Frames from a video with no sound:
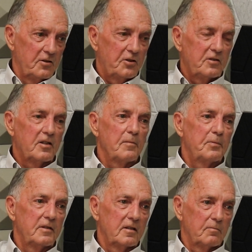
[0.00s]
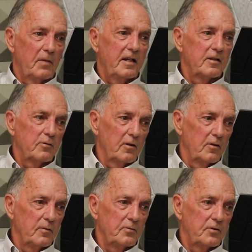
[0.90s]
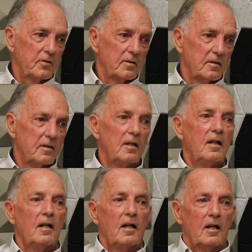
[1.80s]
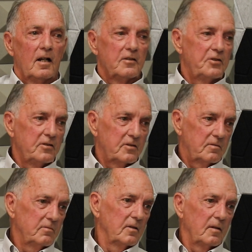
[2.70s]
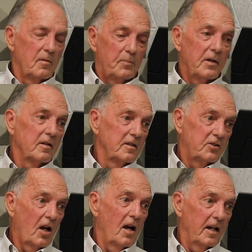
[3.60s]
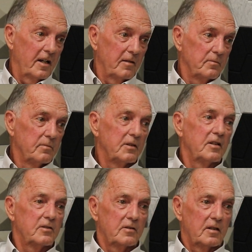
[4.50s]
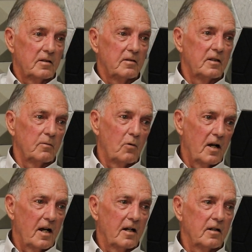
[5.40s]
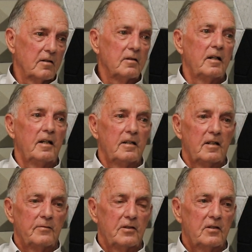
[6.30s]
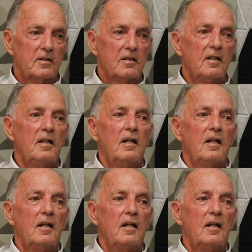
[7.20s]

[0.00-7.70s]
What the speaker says: She's up in the mangroves. She's apparently tied up because of the wire and everything.